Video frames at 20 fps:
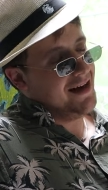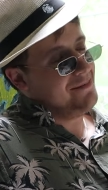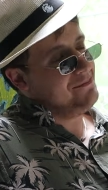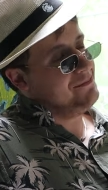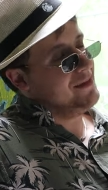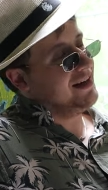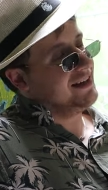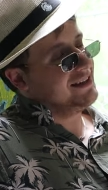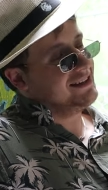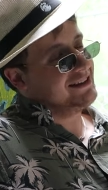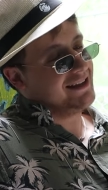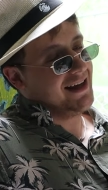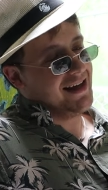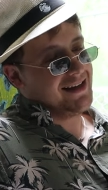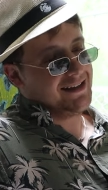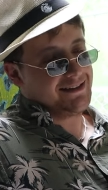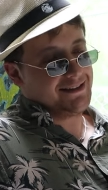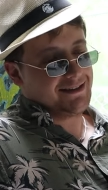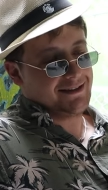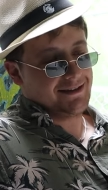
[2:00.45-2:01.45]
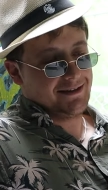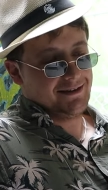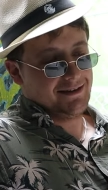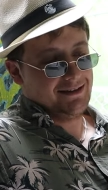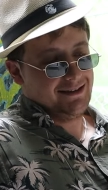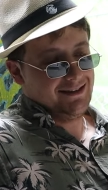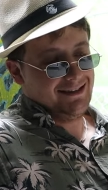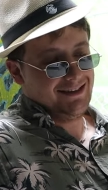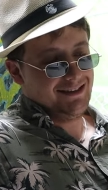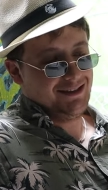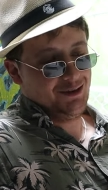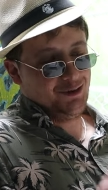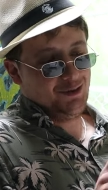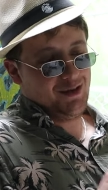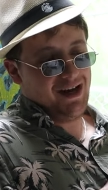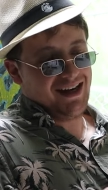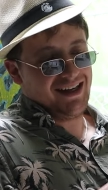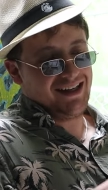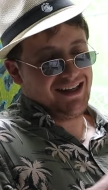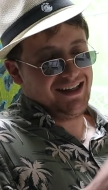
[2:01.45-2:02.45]
that makes sense.
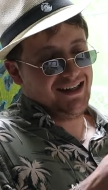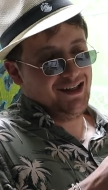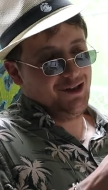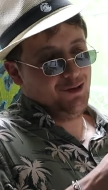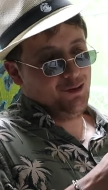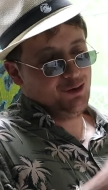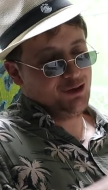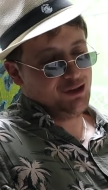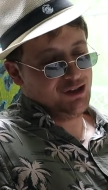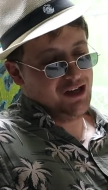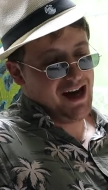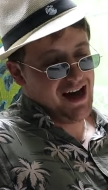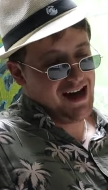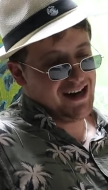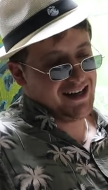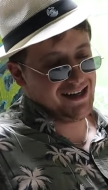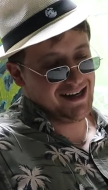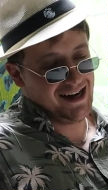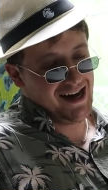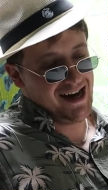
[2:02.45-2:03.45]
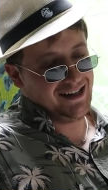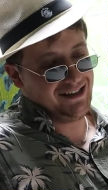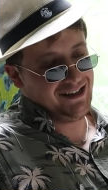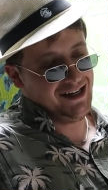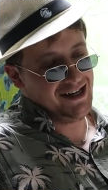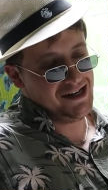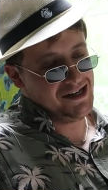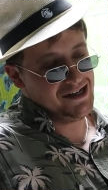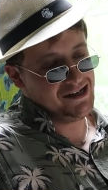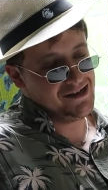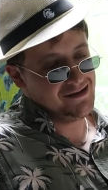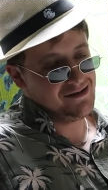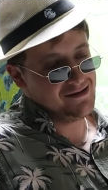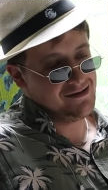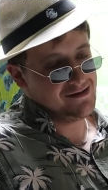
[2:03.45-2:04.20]
You got a huge noggin on ya.